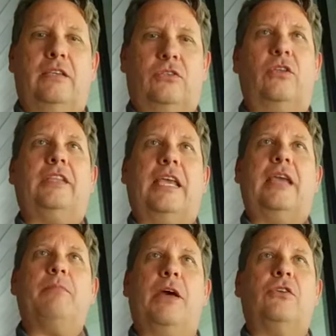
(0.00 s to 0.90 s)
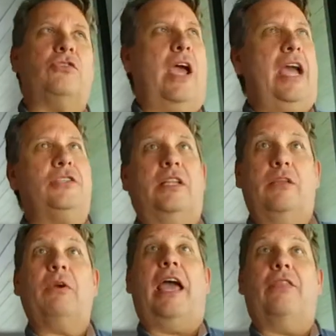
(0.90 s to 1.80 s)
so that they get better traction.
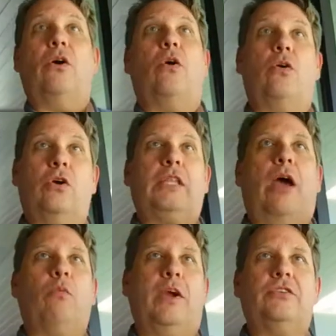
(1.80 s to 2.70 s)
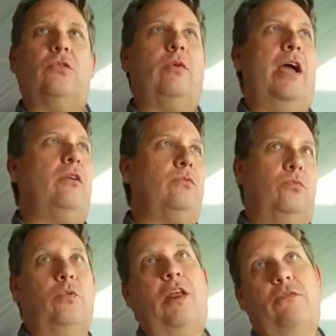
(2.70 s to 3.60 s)
Then we have to hook that winch around
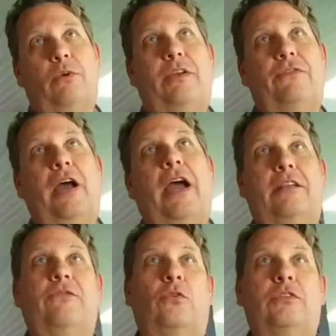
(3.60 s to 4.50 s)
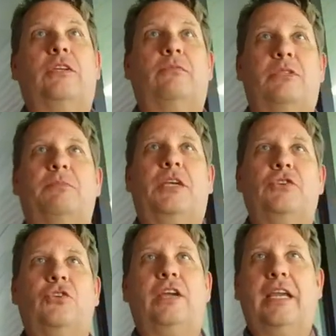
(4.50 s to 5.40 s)
whatever we can find. Fortunately, it was a big
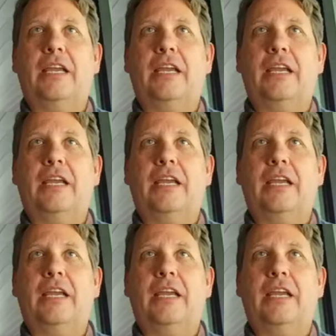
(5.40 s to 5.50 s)
tree.